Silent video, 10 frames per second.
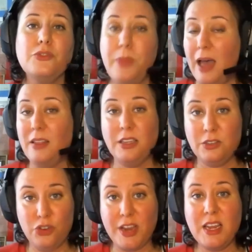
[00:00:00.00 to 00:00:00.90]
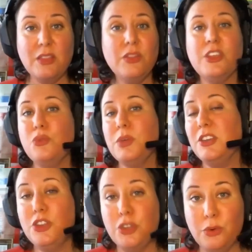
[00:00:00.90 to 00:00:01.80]
palate training that you
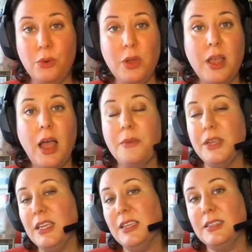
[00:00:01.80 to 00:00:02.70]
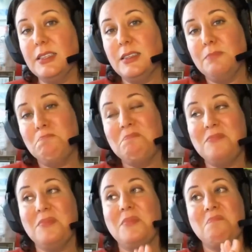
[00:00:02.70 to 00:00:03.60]
can do i mean it's
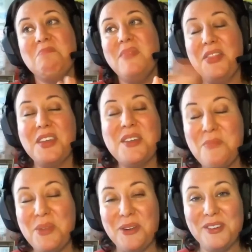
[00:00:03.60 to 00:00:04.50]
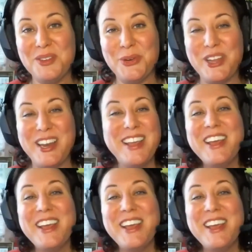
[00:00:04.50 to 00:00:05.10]
nothing compares to it.